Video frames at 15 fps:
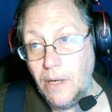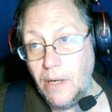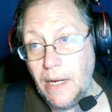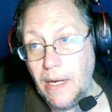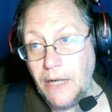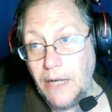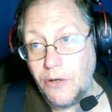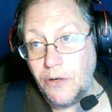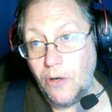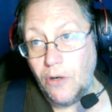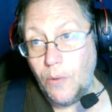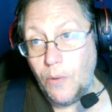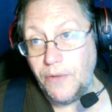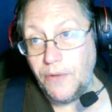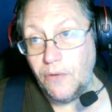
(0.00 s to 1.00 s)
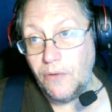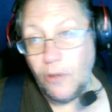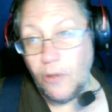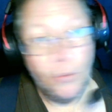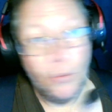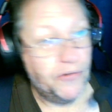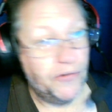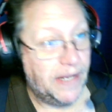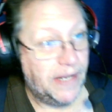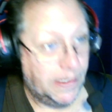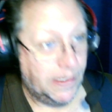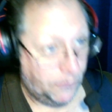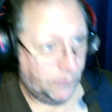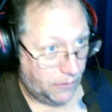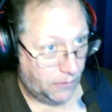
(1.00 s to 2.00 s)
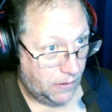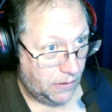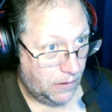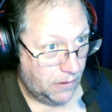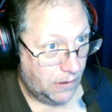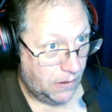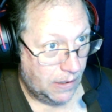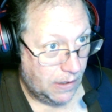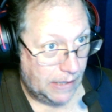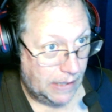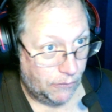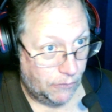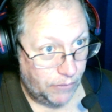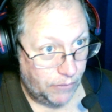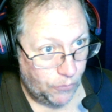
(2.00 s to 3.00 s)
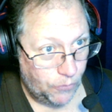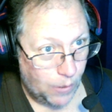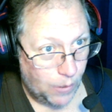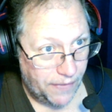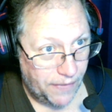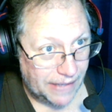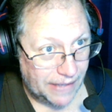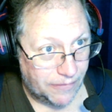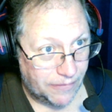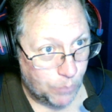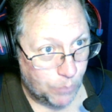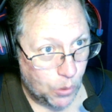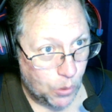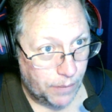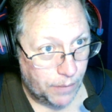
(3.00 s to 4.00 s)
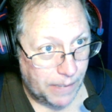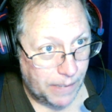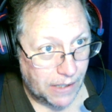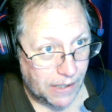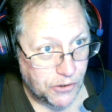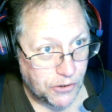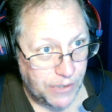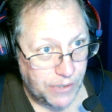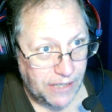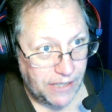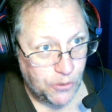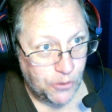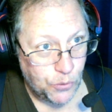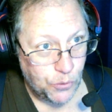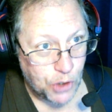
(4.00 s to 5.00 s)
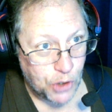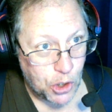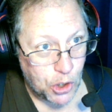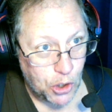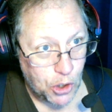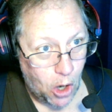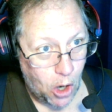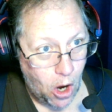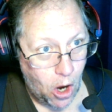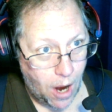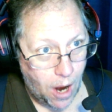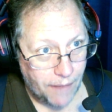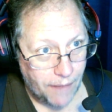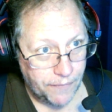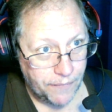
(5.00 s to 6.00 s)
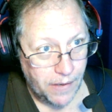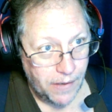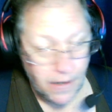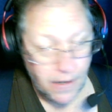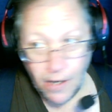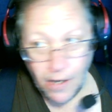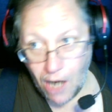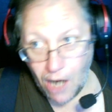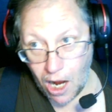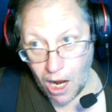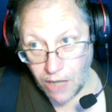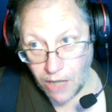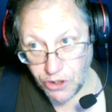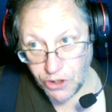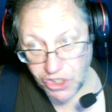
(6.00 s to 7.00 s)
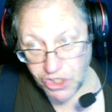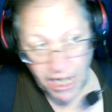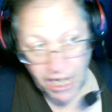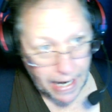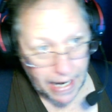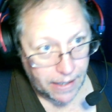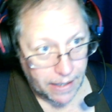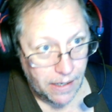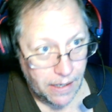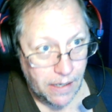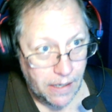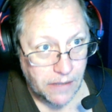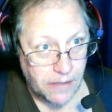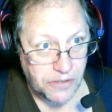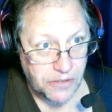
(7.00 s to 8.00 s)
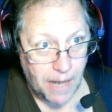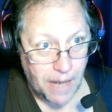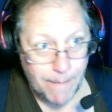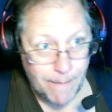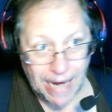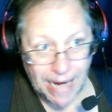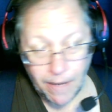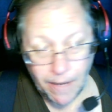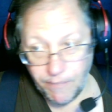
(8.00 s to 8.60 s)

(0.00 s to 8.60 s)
and you're going to go into Global Settings. And the reason why that's important, because you need to turn off, uncheck, stop backup,